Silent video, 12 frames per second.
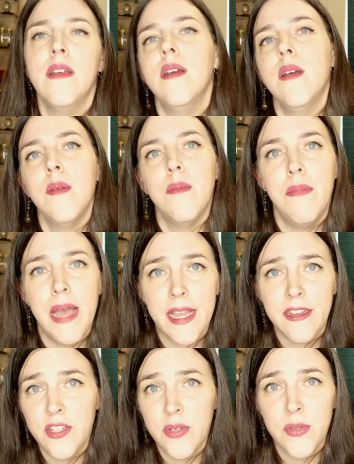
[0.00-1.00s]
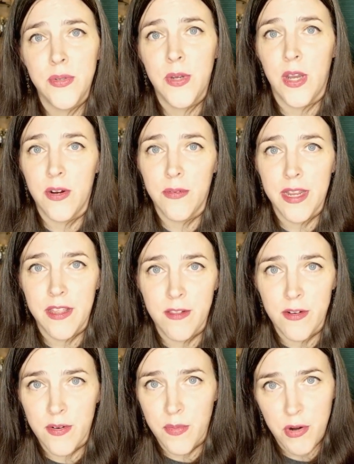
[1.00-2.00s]
Back to our
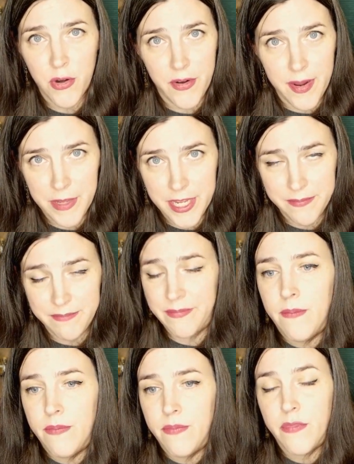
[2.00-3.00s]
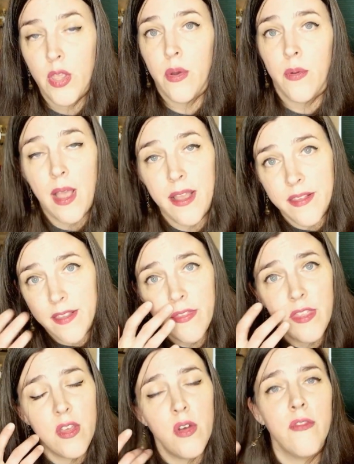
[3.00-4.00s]
regular programming. So I set
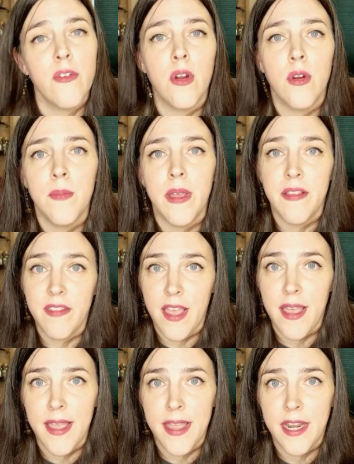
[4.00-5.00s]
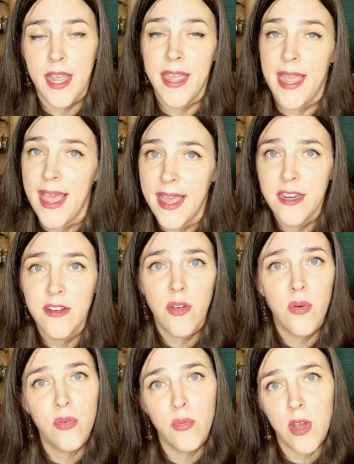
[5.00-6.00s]
the Go Firm aside. I added
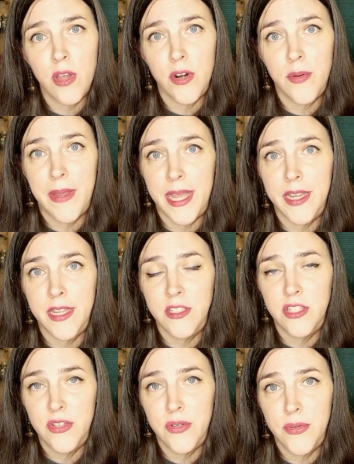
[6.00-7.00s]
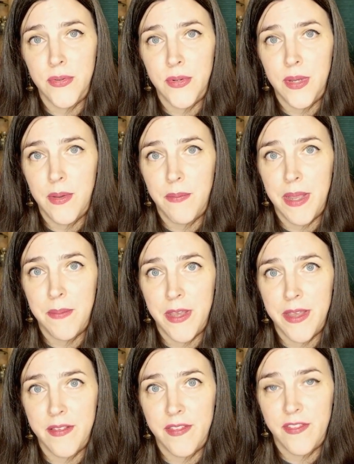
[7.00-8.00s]
cold water back into my
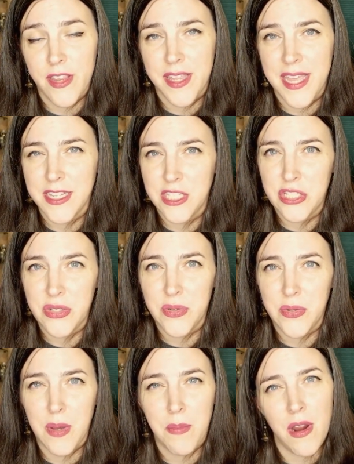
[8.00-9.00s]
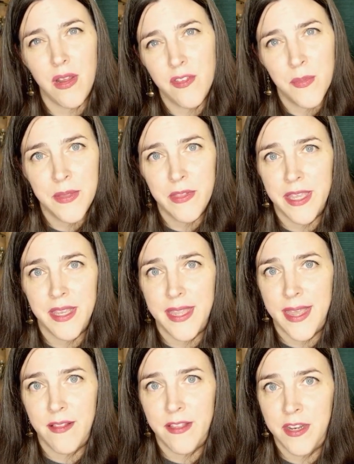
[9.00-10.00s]
must to get to approximately a
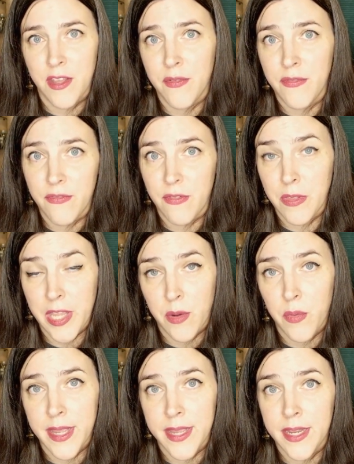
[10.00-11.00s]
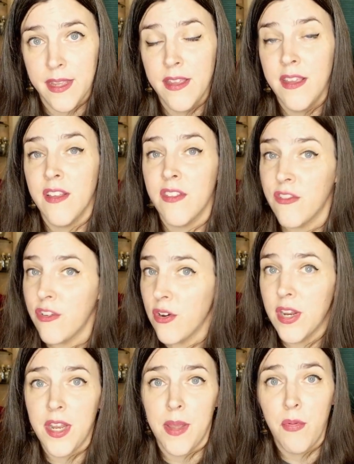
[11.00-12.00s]
gallon of liquid, stirred
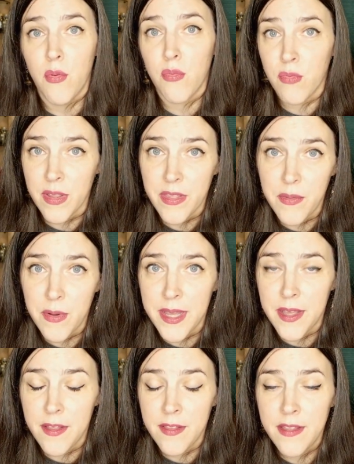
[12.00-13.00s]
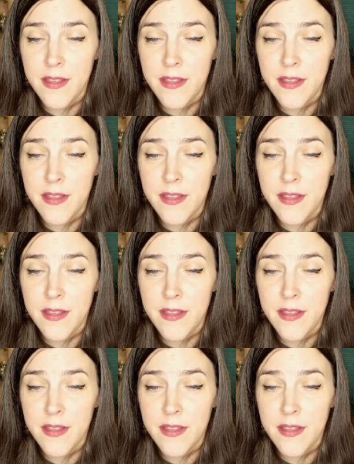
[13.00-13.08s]
it up really well.